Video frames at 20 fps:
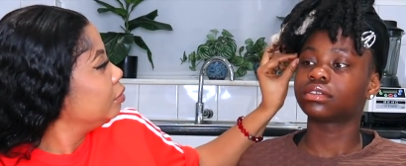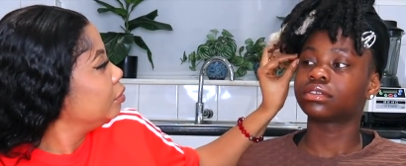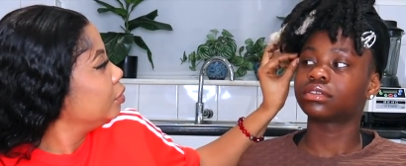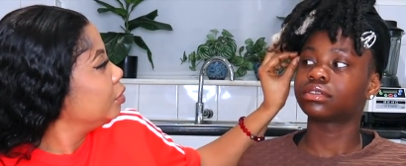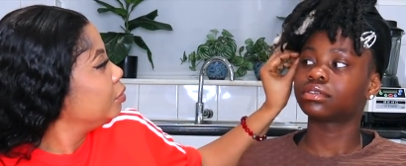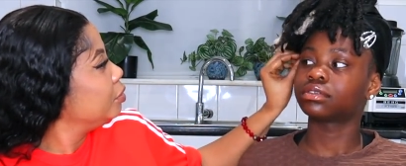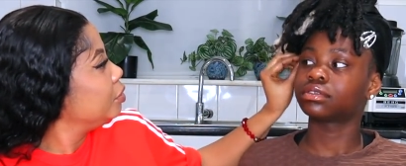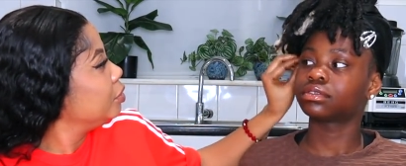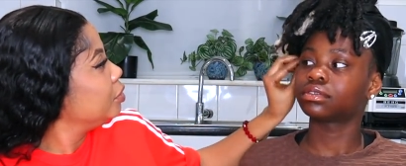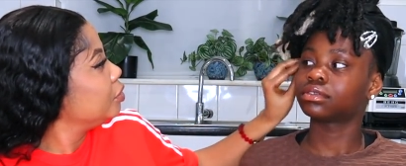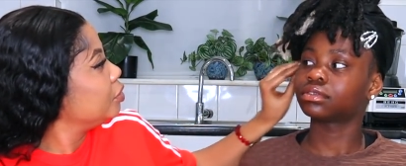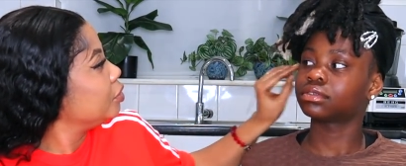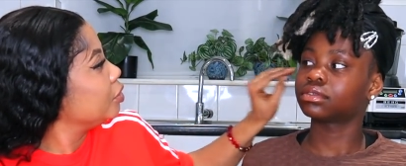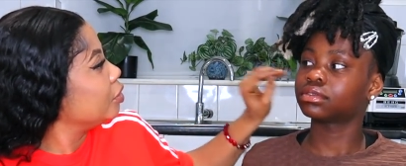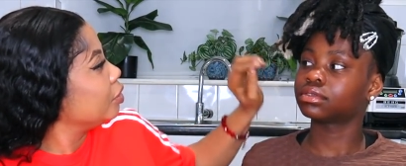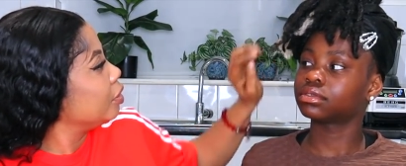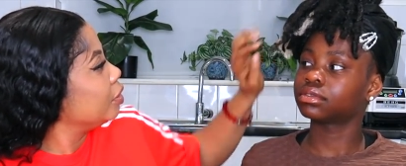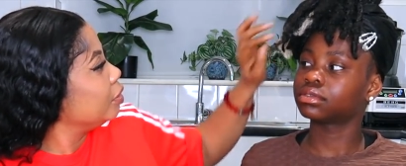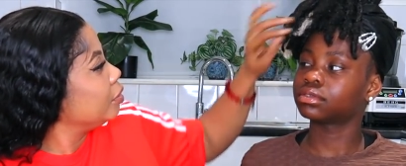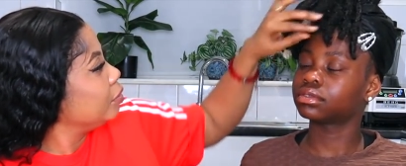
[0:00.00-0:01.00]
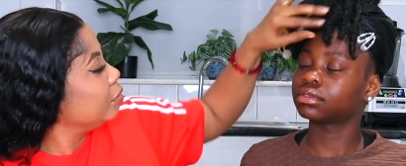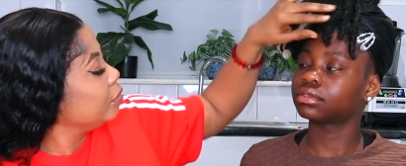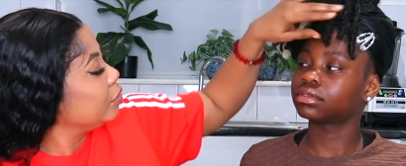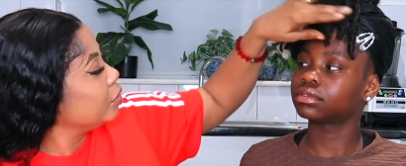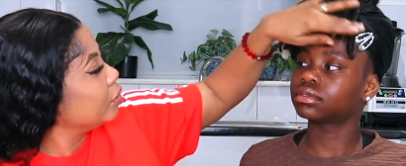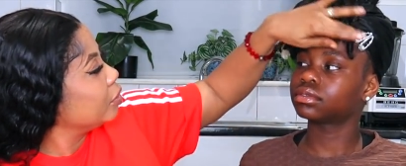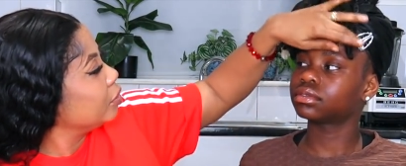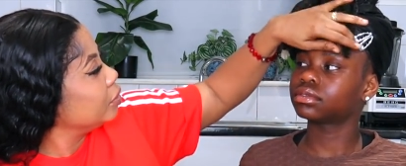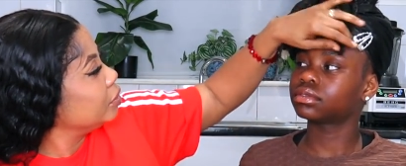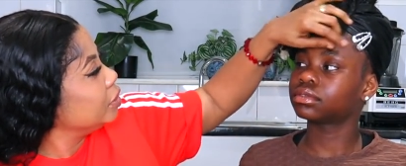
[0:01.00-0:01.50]
Speaker 1: Maybe it's your hair
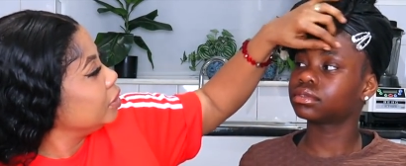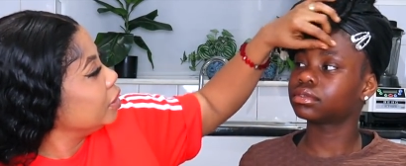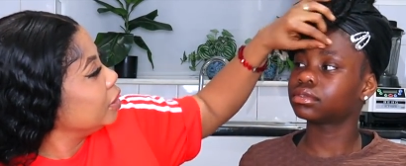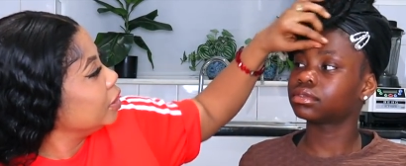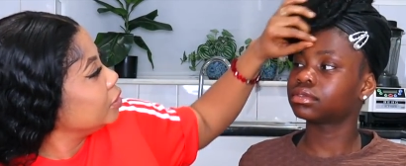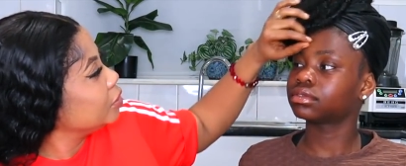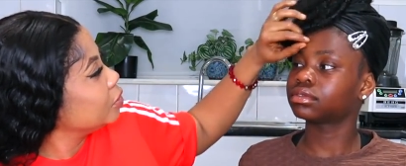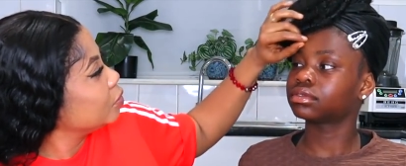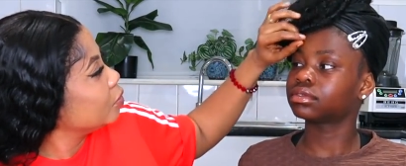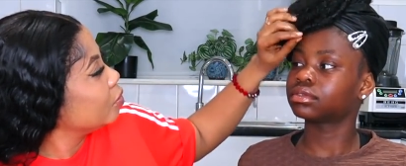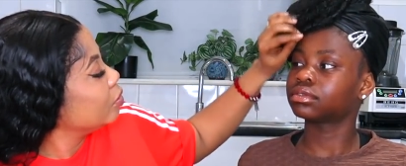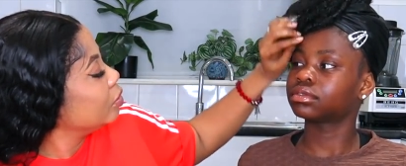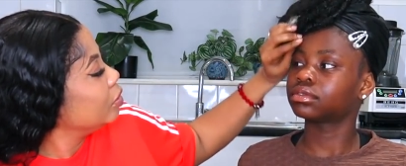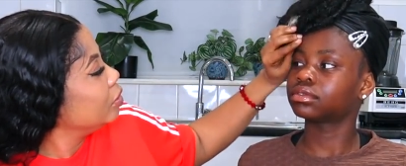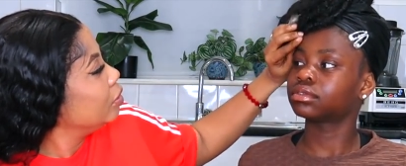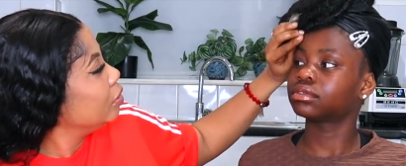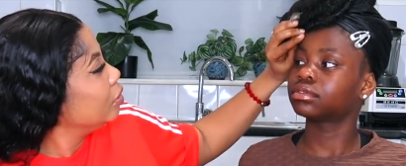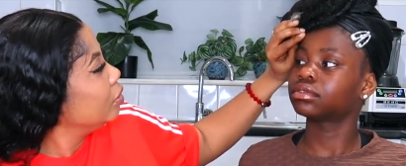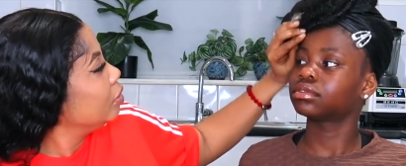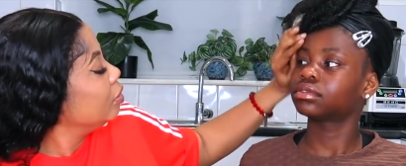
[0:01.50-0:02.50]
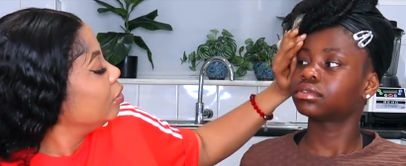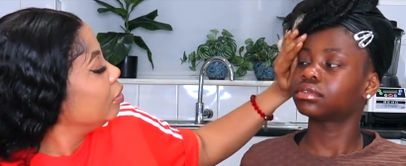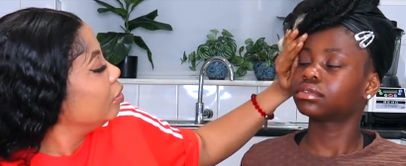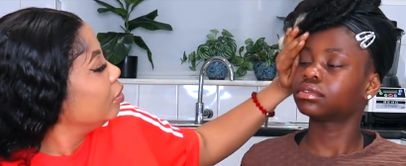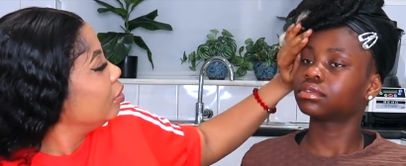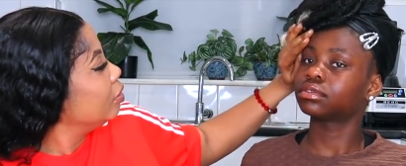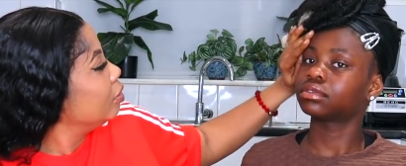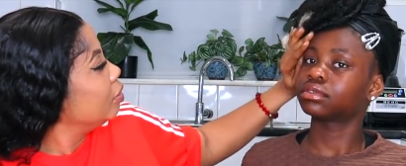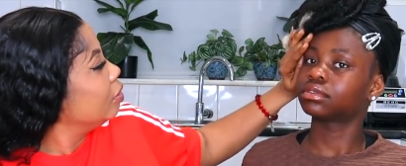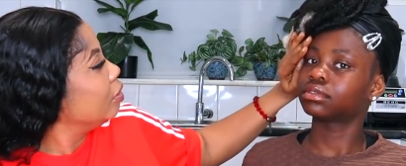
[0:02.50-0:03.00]
or the ears
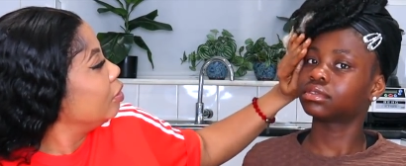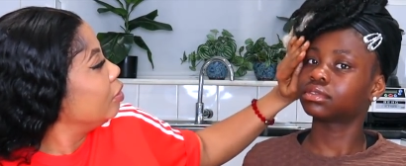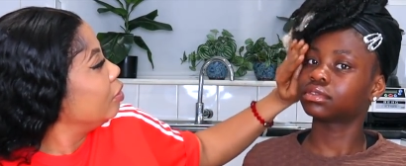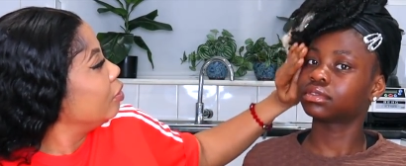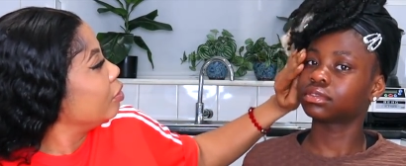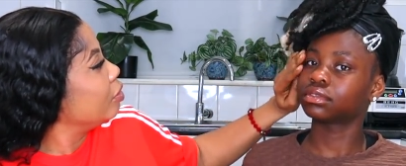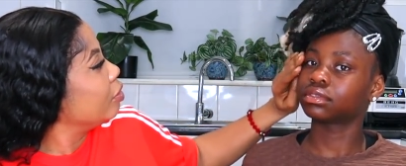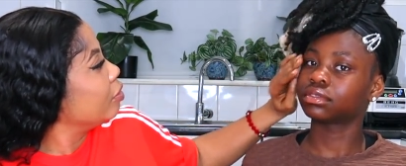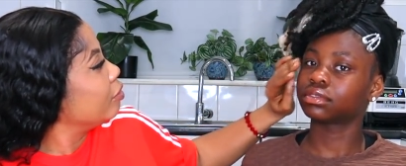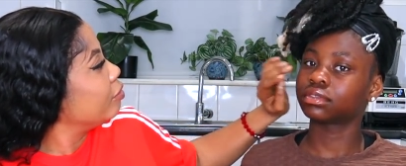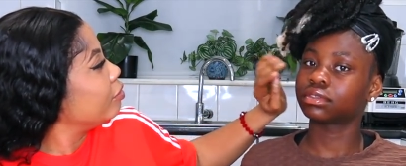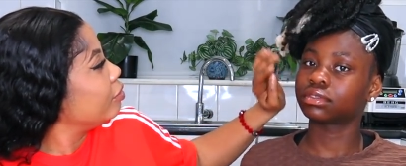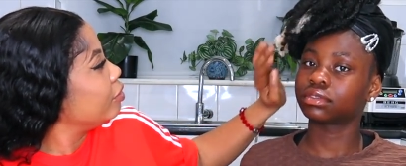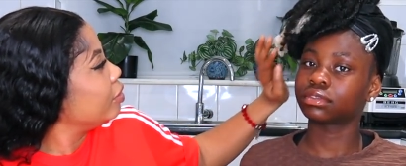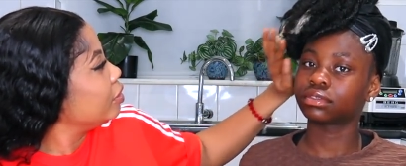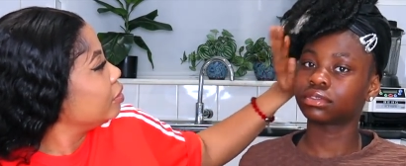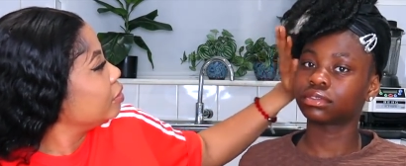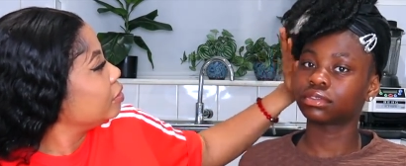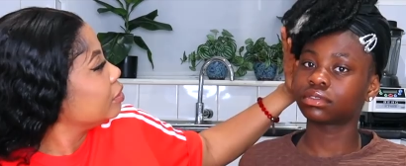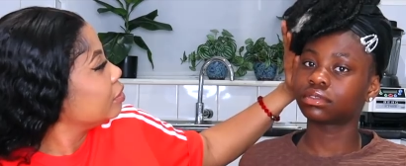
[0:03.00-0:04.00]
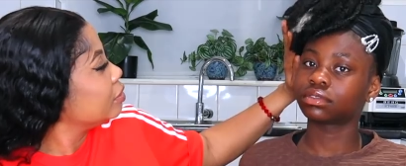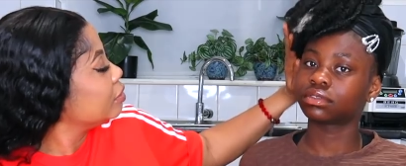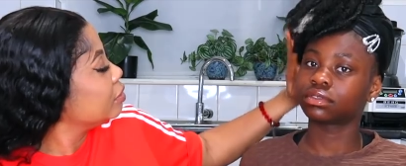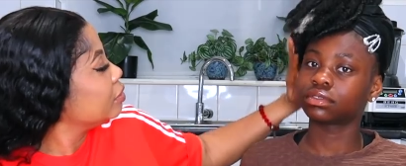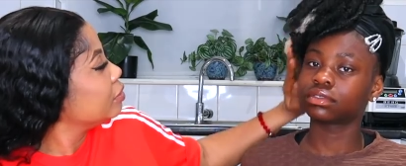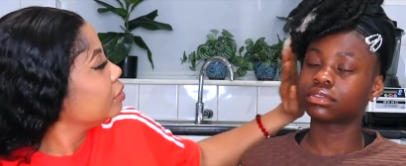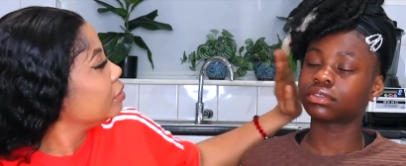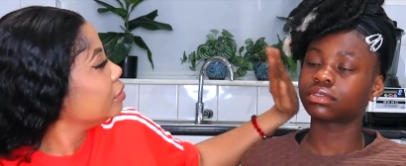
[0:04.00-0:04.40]
all on your face.